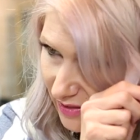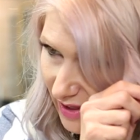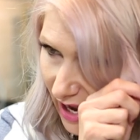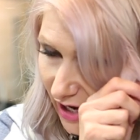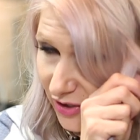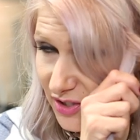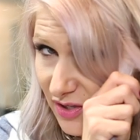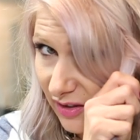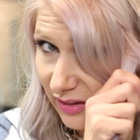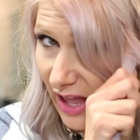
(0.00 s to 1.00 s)
the hair to
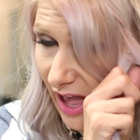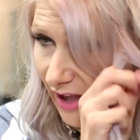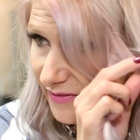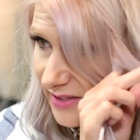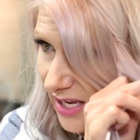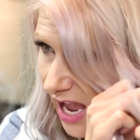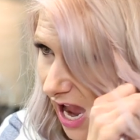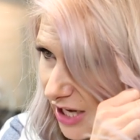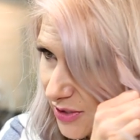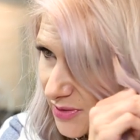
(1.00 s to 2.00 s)
the left
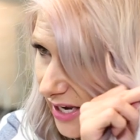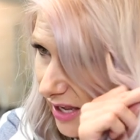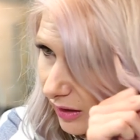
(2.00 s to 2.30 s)
and you take